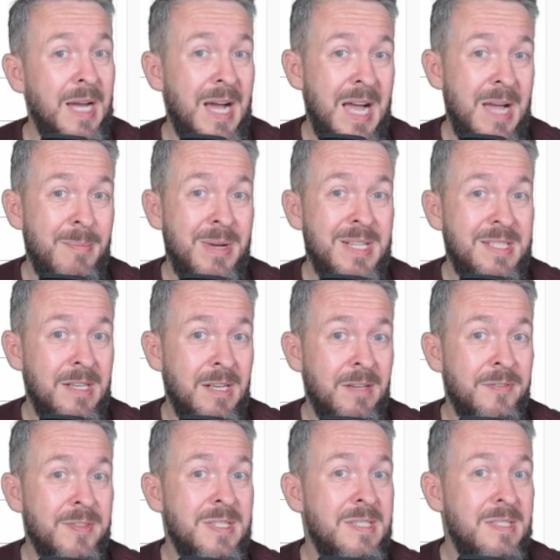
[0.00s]
I
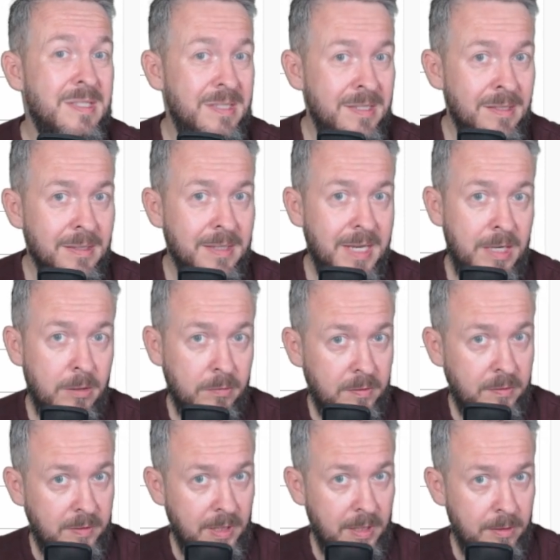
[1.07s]
myself still cannot
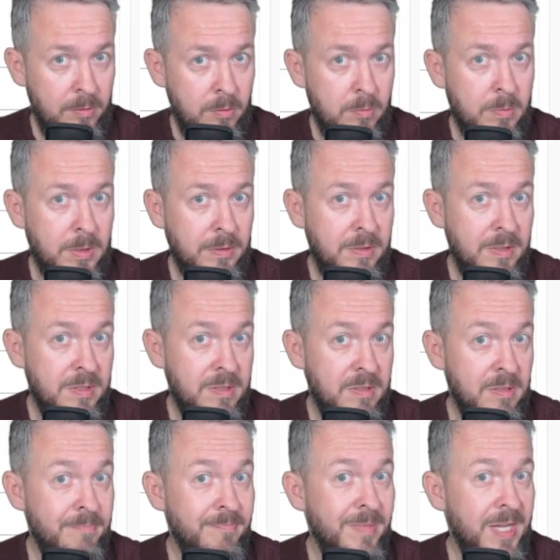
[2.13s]
tell you what is the